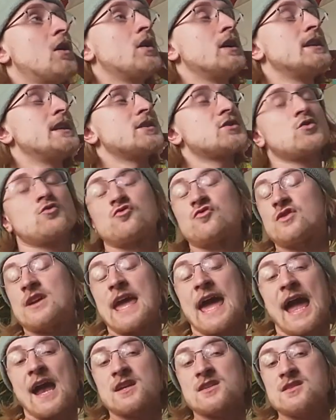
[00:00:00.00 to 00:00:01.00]
initial
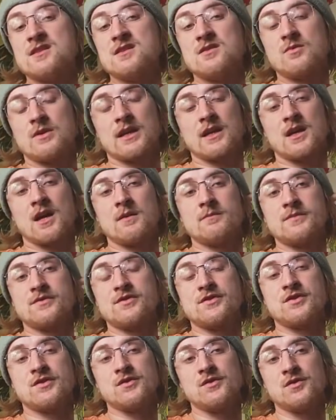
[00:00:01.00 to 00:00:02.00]
reactions when it
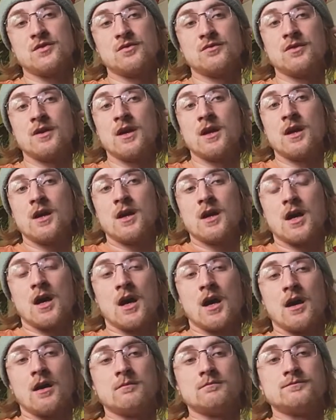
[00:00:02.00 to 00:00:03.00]
comes to
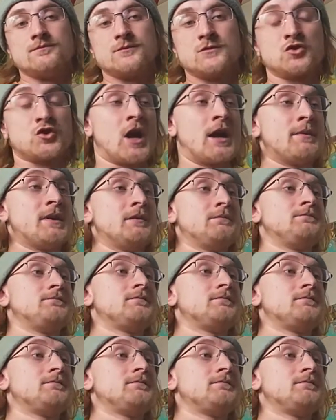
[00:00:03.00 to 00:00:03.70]
trauma,